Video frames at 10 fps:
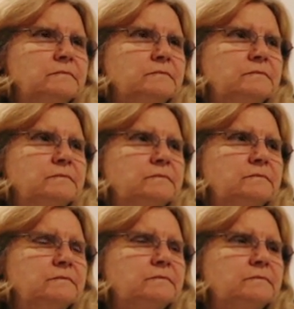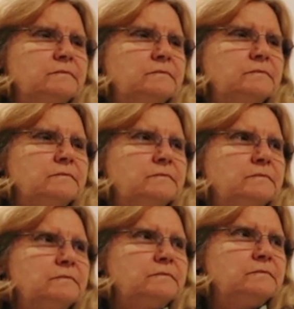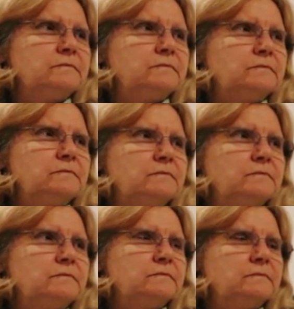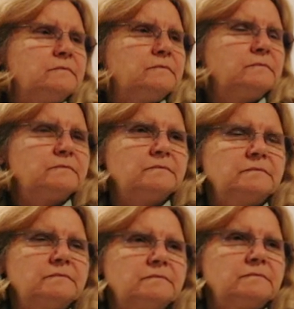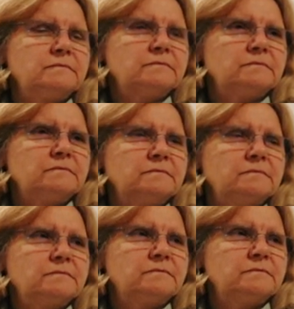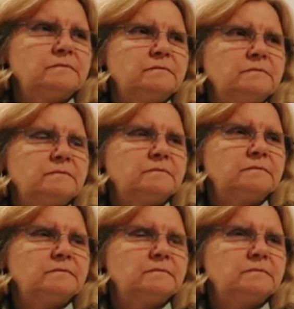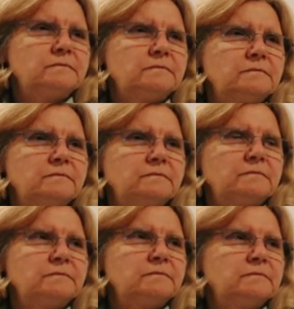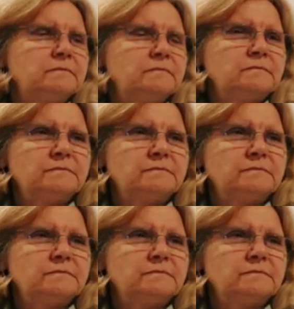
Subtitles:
(not speaking)